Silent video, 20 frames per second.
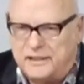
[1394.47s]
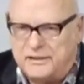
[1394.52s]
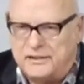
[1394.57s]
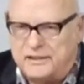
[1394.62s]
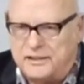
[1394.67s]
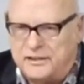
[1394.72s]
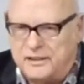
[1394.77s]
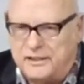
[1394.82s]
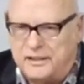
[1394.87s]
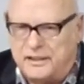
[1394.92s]

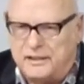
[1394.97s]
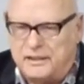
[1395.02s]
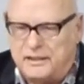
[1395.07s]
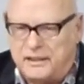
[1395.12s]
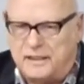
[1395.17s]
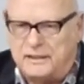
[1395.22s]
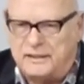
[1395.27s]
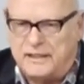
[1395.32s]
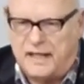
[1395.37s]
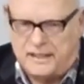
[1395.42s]
eh,
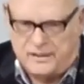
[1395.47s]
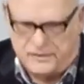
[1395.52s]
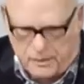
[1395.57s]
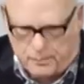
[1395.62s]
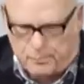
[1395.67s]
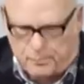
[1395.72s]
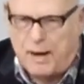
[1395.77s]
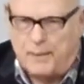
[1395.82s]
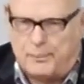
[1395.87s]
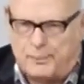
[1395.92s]
and, and the
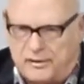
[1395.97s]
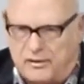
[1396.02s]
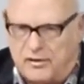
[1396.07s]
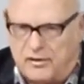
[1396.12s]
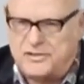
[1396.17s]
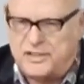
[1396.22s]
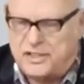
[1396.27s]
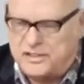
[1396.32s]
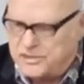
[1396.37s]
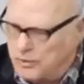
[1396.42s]
property I
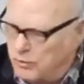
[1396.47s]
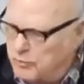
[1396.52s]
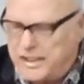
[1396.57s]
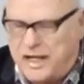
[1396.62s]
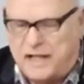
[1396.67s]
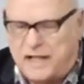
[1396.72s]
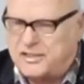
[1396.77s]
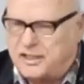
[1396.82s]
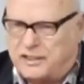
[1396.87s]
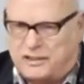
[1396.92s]
says, Oh,
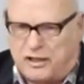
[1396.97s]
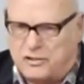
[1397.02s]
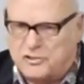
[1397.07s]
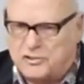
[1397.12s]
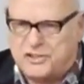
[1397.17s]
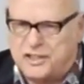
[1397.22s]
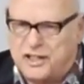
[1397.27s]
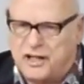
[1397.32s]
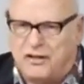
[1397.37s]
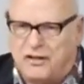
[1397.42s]
yes, I lost
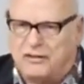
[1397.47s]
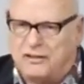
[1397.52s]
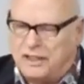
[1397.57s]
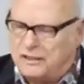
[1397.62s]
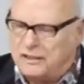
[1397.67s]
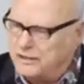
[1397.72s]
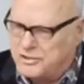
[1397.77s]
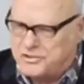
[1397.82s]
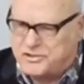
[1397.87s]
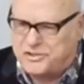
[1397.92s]
it all. I
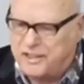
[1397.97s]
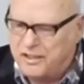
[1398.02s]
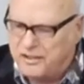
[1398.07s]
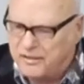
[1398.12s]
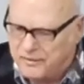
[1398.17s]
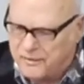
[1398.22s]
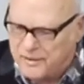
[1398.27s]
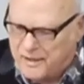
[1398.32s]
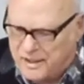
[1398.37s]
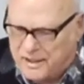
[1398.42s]
lost it
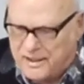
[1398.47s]
all.